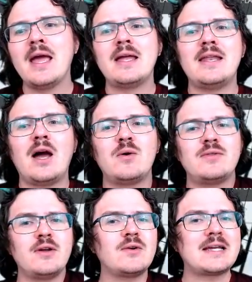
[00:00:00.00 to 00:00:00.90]
Now,
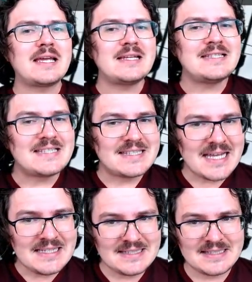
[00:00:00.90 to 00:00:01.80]
their
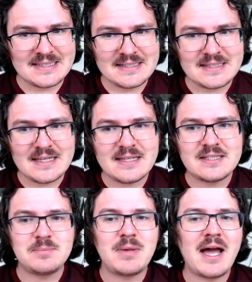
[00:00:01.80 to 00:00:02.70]
consensus
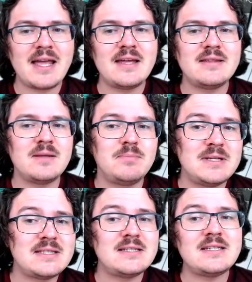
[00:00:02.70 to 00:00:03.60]
is by the
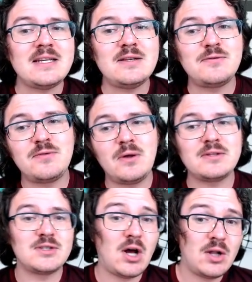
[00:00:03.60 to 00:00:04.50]
Byzantine
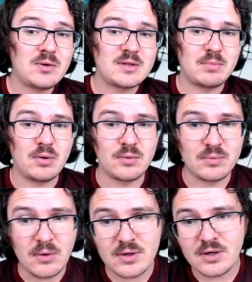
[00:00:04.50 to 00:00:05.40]
fault-tolerant
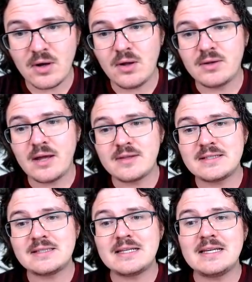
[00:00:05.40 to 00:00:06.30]
protocol. Now,
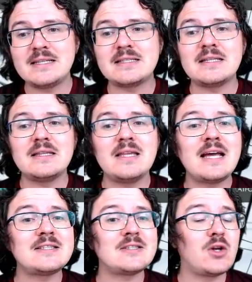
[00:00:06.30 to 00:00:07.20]
this is
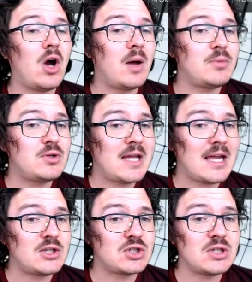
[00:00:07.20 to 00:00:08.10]
less
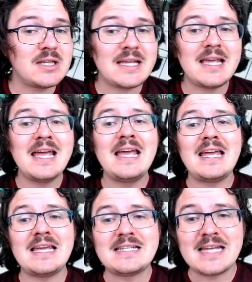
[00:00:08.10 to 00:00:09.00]
computationally
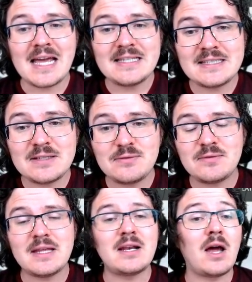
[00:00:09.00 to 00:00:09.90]
intensive
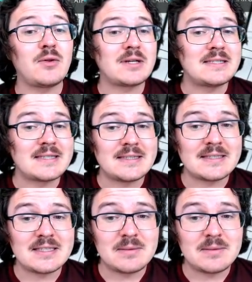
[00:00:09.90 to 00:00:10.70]
than other consensus